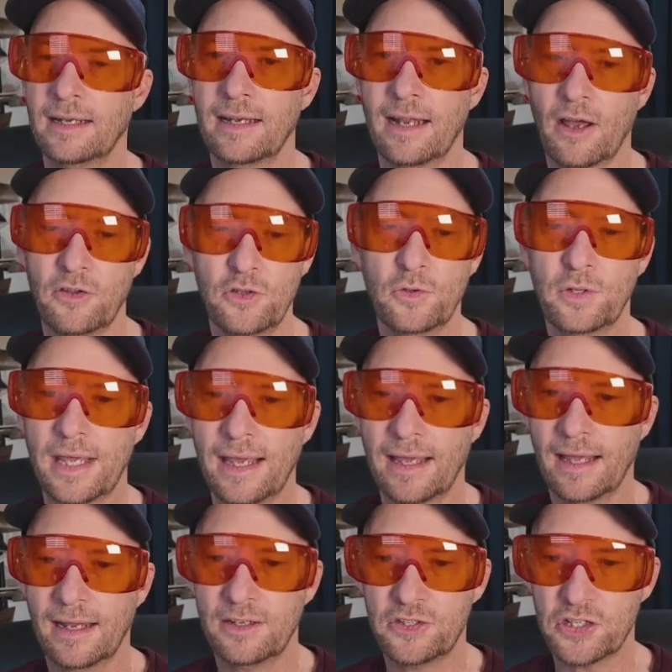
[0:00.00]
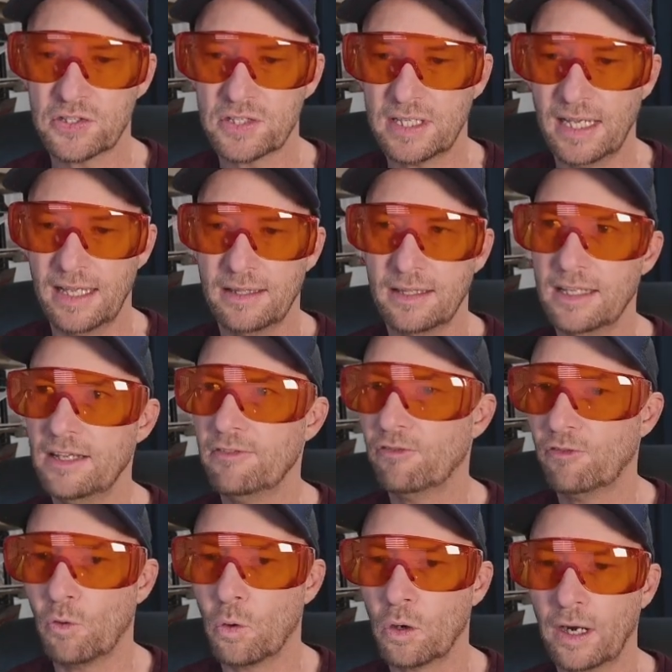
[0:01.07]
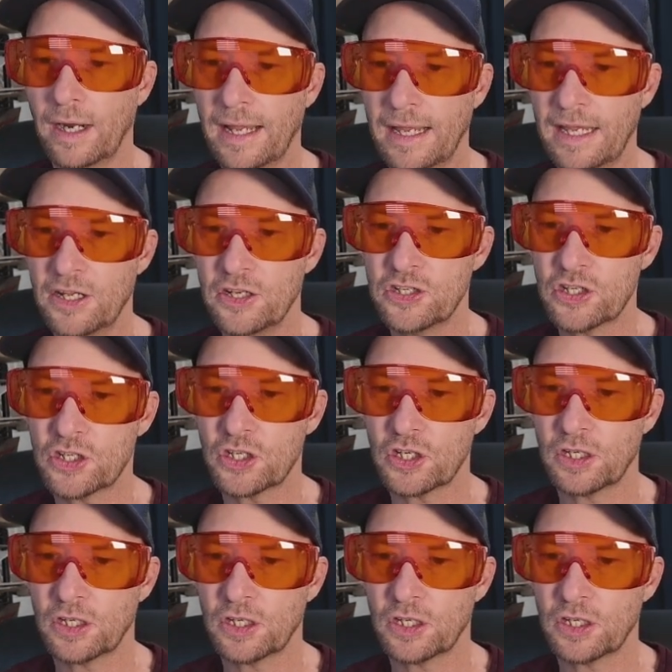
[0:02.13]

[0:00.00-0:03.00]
Now you can just get the 4-inch